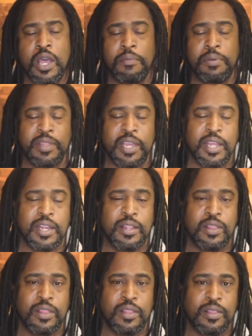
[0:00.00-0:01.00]
But
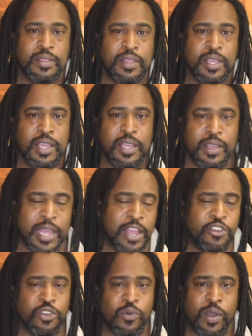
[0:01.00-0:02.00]
then the
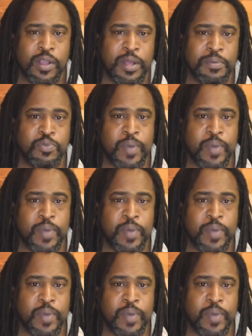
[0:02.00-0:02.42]
Ancient One comes